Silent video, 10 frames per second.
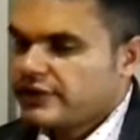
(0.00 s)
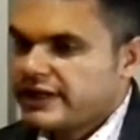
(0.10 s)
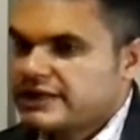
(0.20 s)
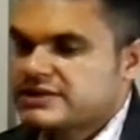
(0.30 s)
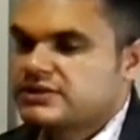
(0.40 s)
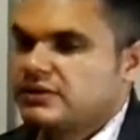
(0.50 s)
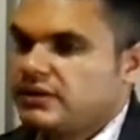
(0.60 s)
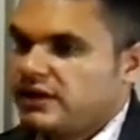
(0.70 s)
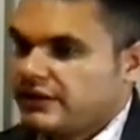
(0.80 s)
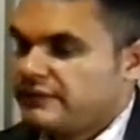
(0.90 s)
Okay, so
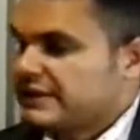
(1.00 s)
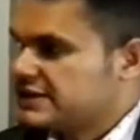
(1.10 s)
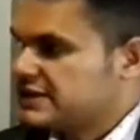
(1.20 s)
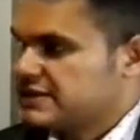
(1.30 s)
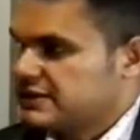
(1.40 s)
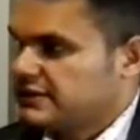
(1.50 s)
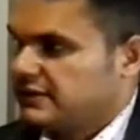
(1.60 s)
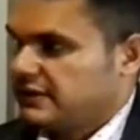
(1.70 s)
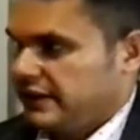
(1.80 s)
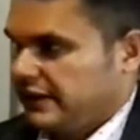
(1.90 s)
I've been teaching
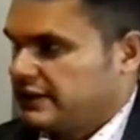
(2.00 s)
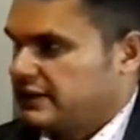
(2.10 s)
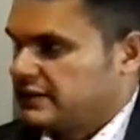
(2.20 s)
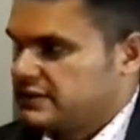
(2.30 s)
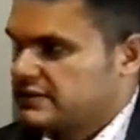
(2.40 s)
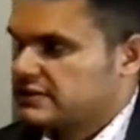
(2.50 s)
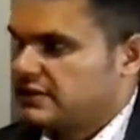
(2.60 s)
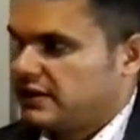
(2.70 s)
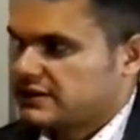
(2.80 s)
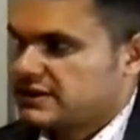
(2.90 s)
English
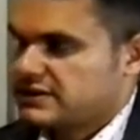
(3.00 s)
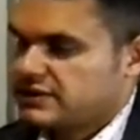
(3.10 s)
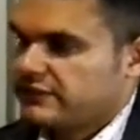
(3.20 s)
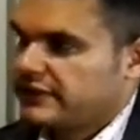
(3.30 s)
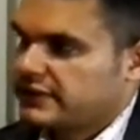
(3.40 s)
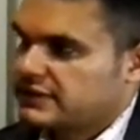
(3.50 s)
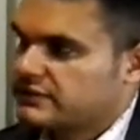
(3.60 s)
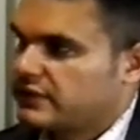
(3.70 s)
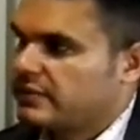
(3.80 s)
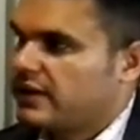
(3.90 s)
as a teacher of English
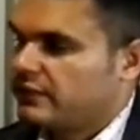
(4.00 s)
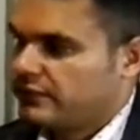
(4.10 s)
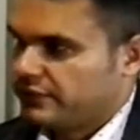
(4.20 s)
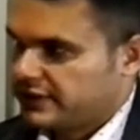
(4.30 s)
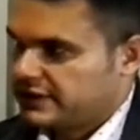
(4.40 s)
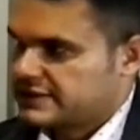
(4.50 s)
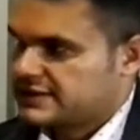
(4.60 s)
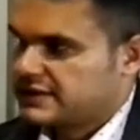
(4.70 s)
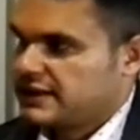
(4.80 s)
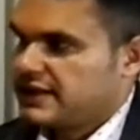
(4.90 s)
for about 4
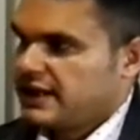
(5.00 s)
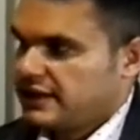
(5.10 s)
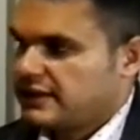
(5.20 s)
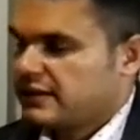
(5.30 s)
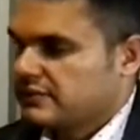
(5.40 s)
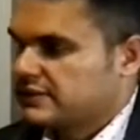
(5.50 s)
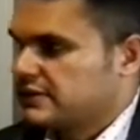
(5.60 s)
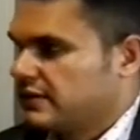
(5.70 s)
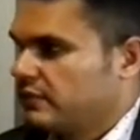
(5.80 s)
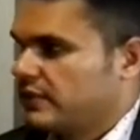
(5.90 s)
years, and
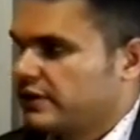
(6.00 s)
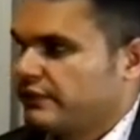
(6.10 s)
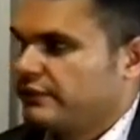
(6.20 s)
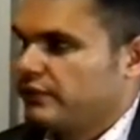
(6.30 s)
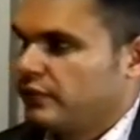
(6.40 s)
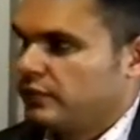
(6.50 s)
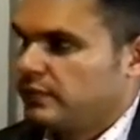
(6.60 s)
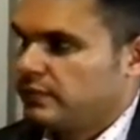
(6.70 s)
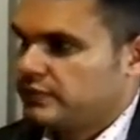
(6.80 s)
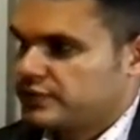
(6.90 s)
currently I'm working for
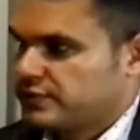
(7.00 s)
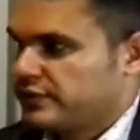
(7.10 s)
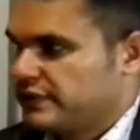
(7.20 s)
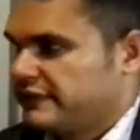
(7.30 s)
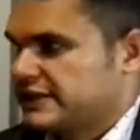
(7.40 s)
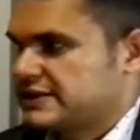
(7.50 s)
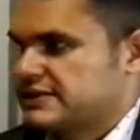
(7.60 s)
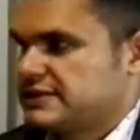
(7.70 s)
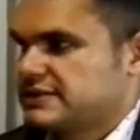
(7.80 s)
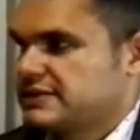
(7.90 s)
2
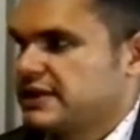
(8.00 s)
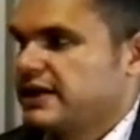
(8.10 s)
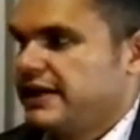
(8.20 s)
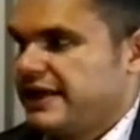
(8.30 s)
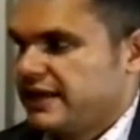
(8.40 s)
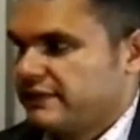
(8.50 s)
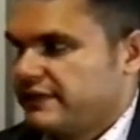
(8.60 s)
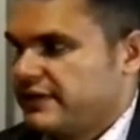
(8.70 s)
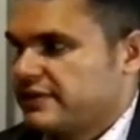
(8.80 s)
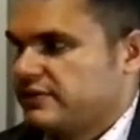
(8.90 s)
universities,
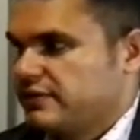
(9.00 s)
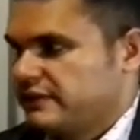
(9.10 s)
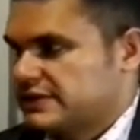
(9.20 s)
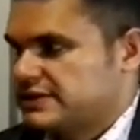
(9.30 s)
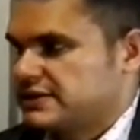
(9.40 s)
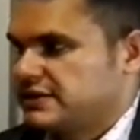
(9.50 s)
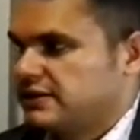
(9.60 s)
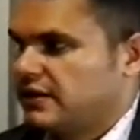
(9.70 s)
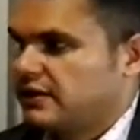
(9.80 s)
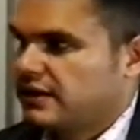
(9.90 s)
Airfield University
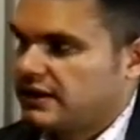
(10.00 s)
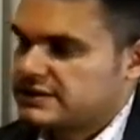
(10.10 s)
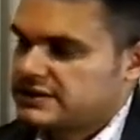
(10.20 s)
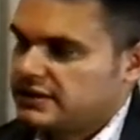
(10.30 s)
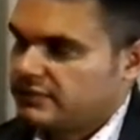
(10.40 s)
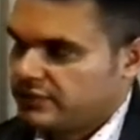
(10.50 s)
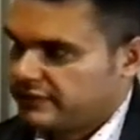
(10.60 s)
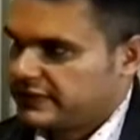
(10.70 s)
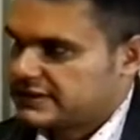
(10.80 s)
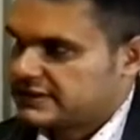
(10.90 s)
and ITM
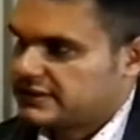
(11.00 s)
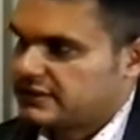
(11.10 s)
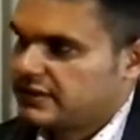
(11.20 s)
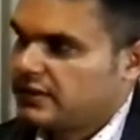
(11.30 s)
University,